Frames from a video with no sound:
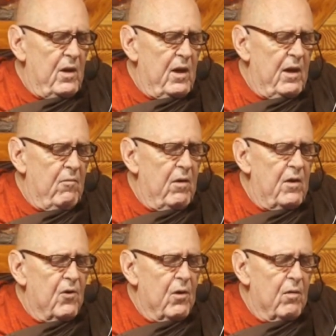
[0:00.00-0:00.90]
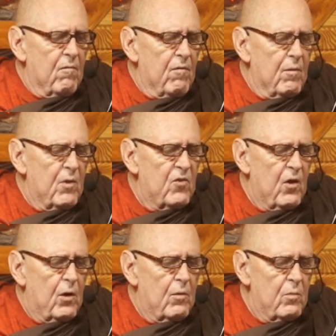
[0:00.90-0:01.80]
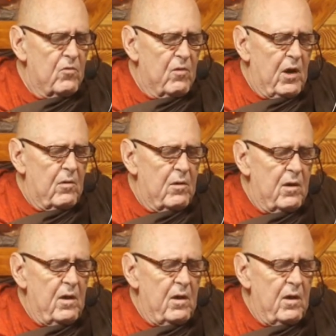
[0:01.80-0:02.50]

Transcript: and had returned from his alms round,